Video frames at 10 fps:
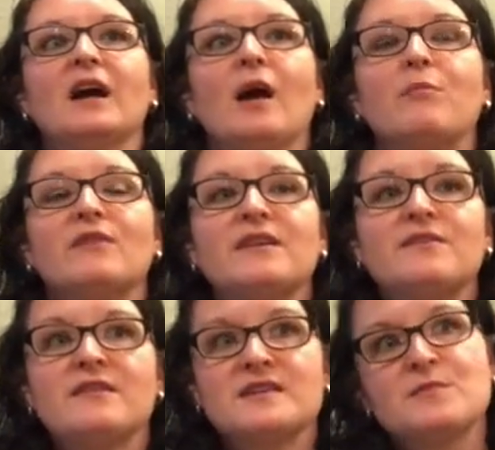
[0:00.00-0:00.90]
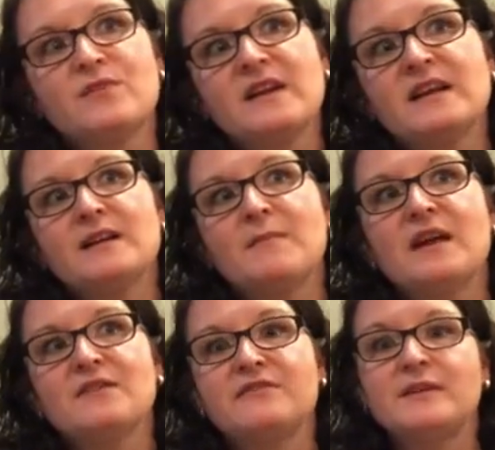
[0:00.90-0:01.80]
a breeder that's breeding a
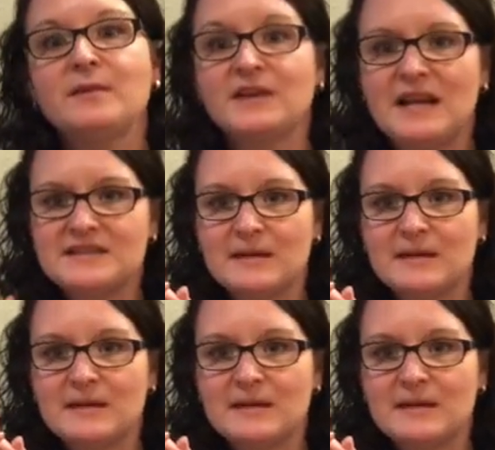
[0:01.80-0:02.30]
male and female and has a